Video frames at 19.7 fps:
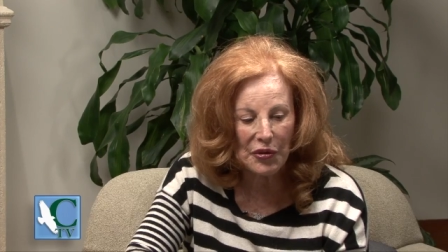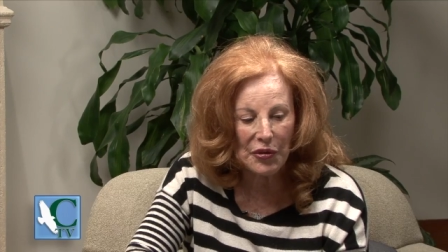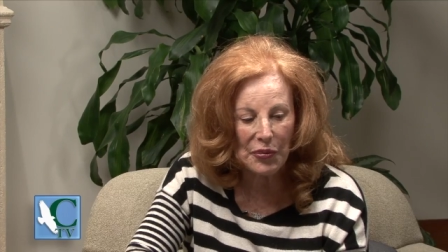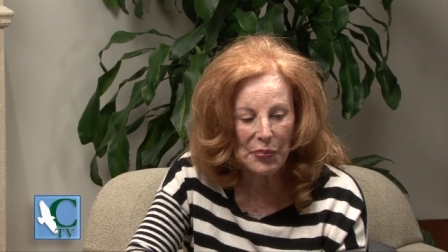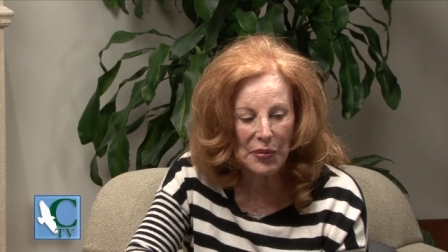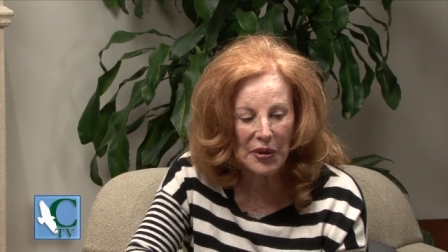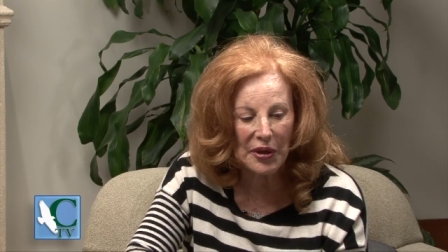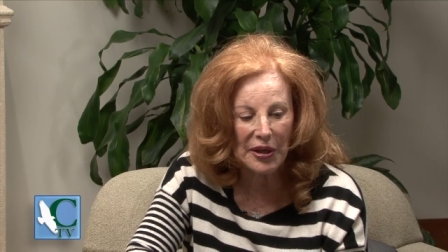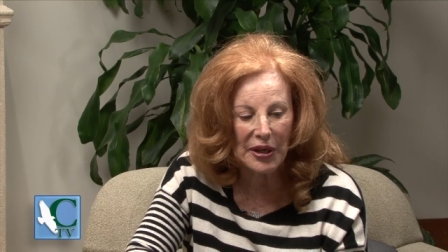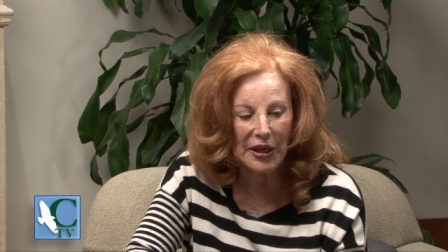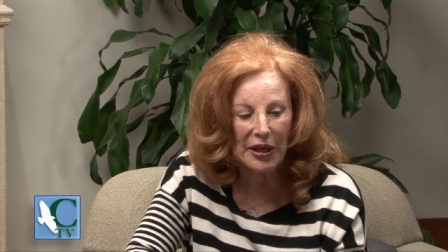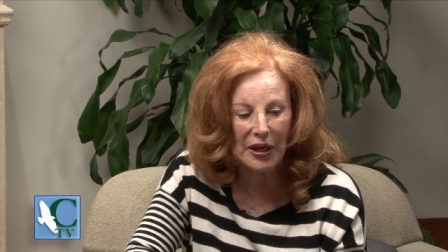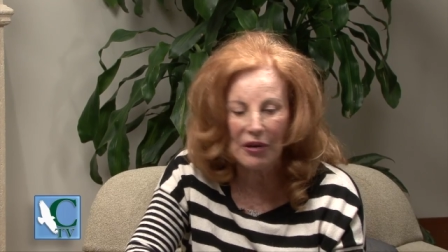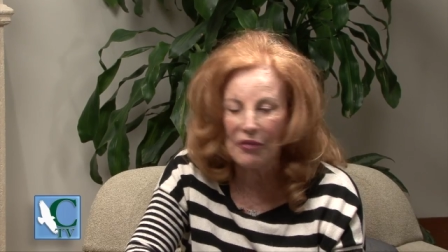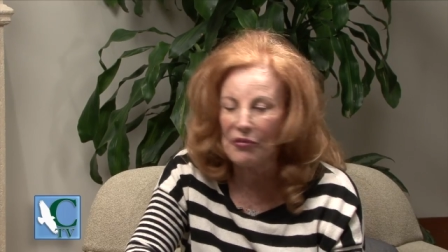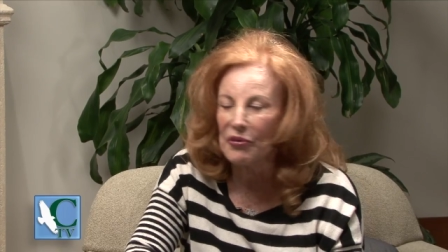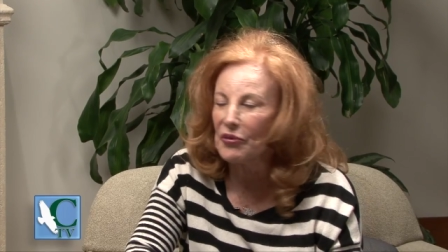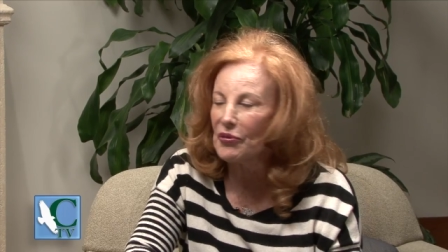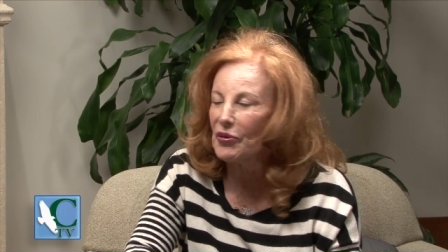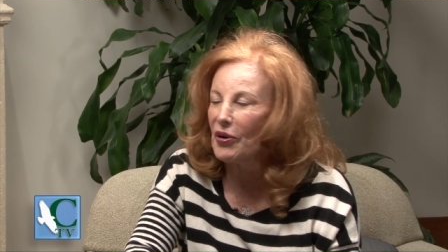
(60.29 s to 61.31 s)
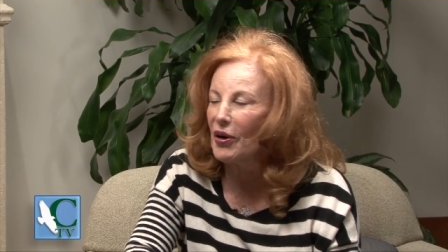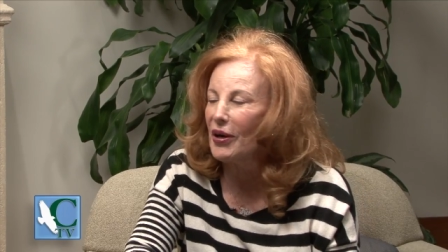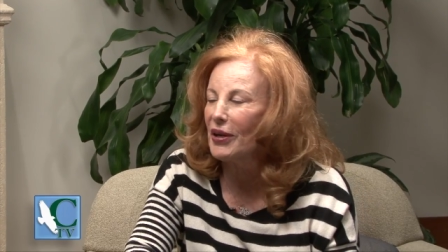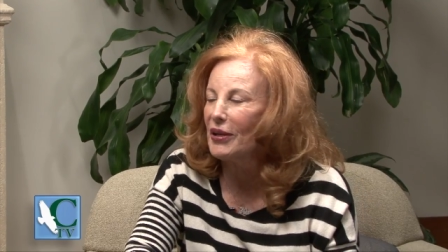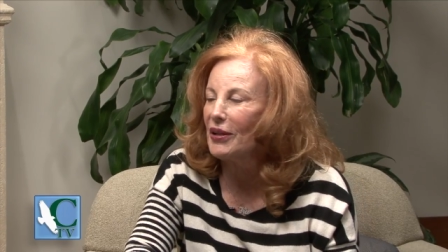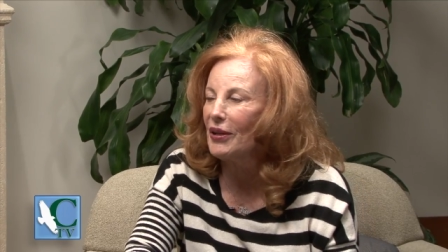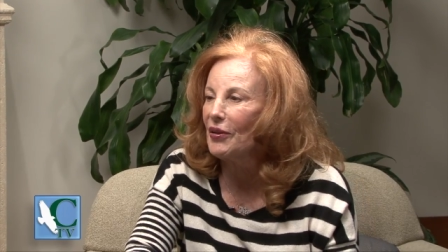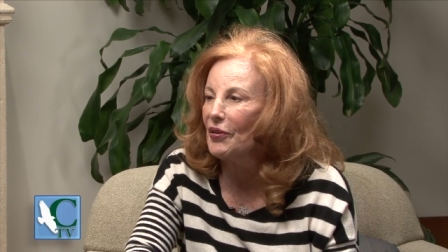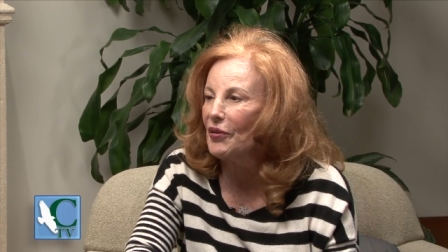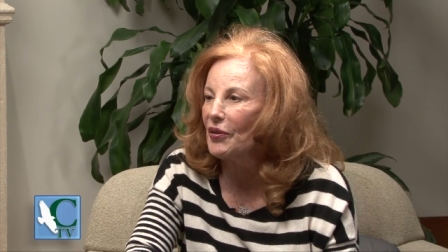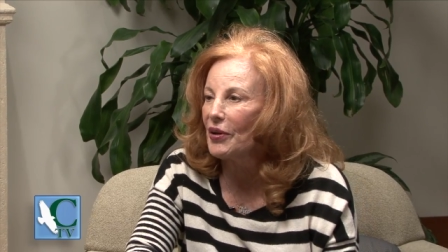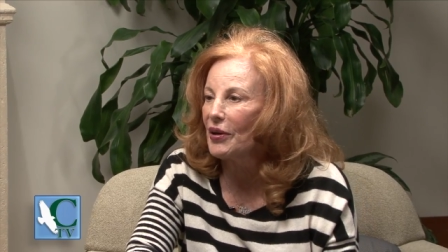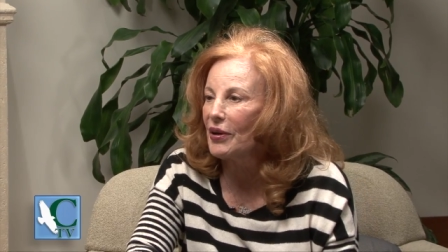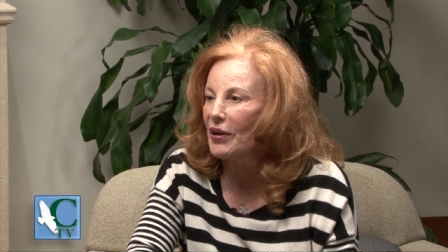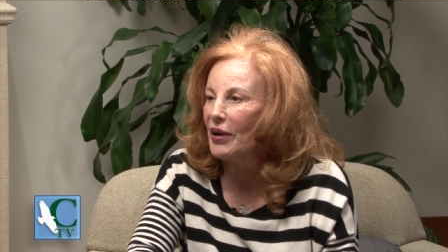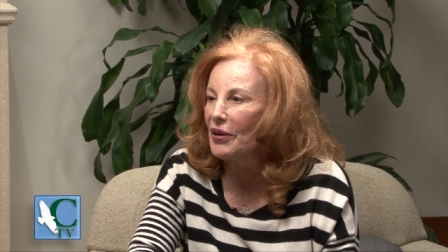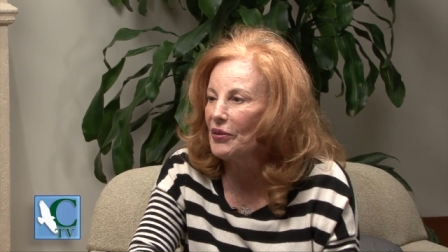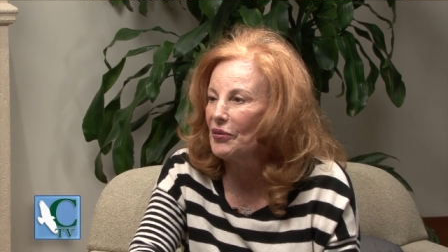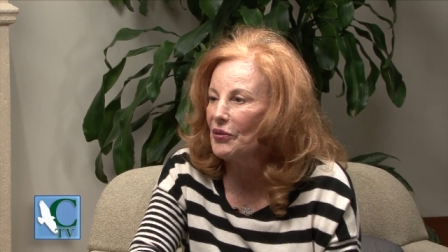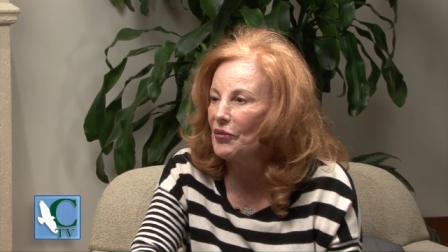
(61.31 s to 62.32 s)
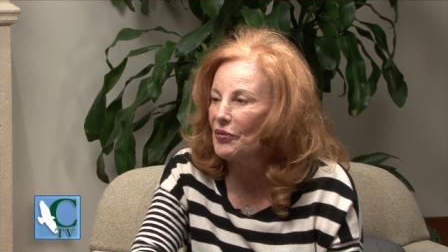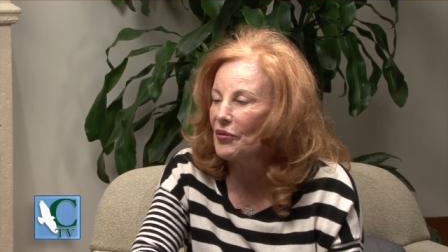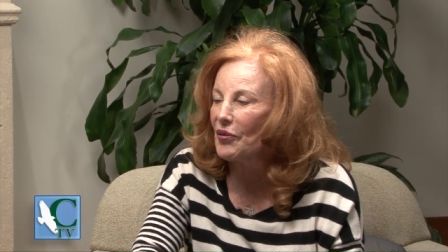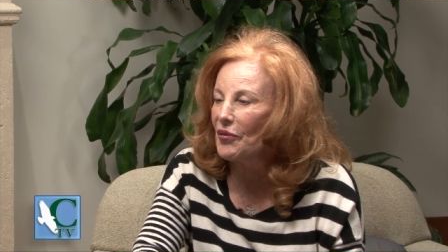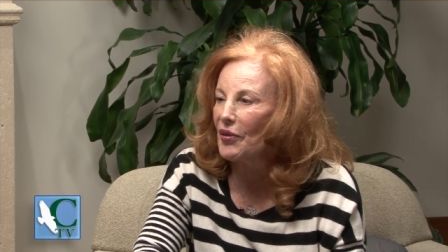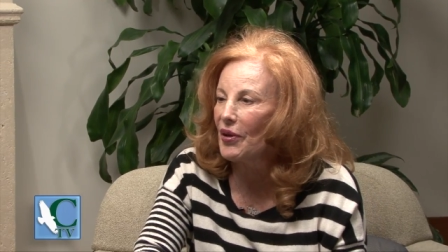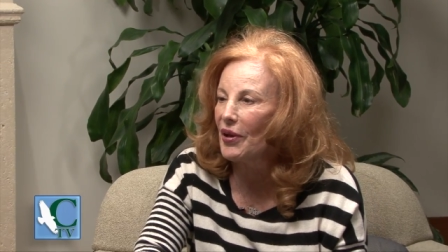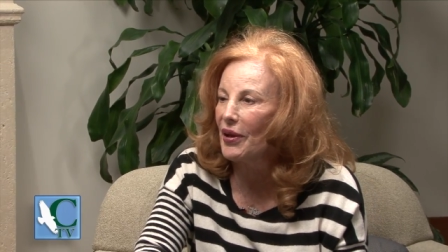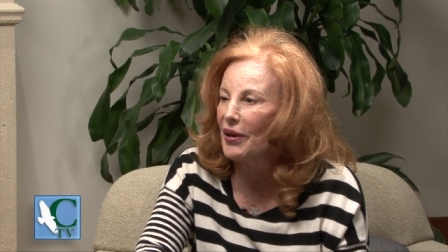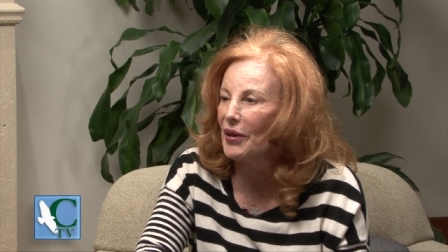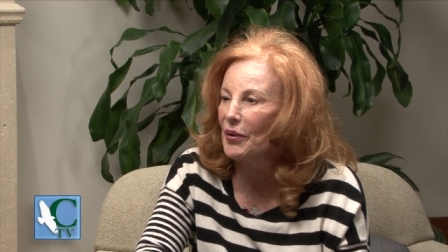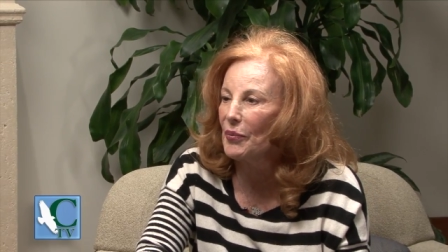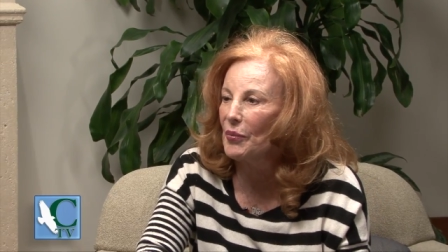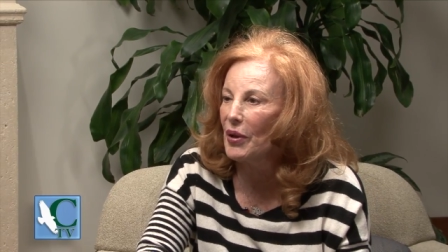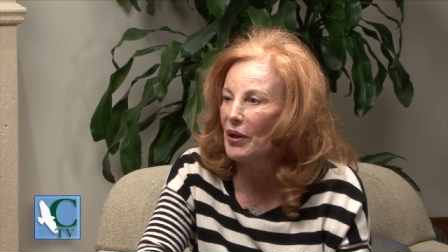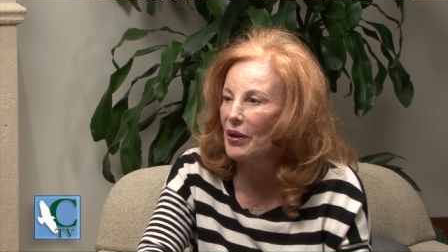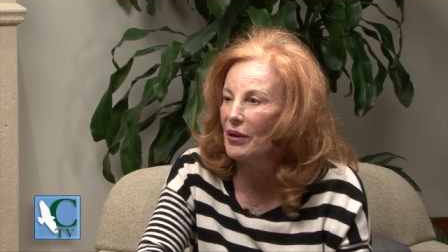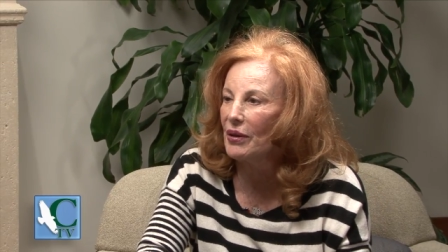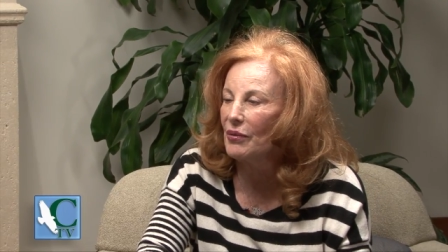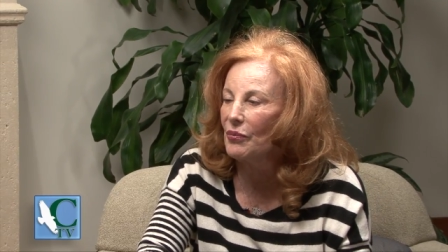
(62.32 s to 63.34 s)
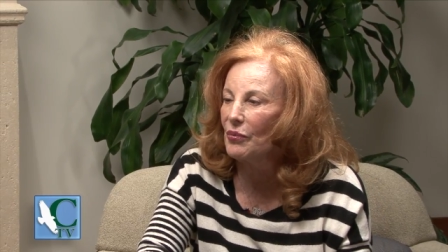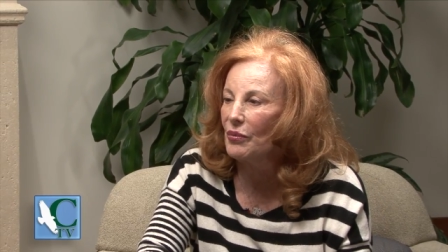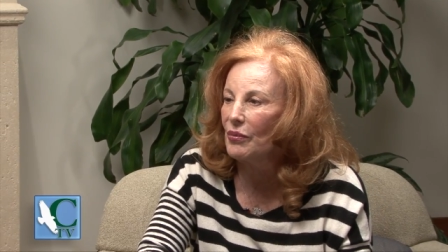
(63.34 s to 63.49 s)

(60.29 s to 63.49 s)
the meaning of the title, The Kindness of the Hangman.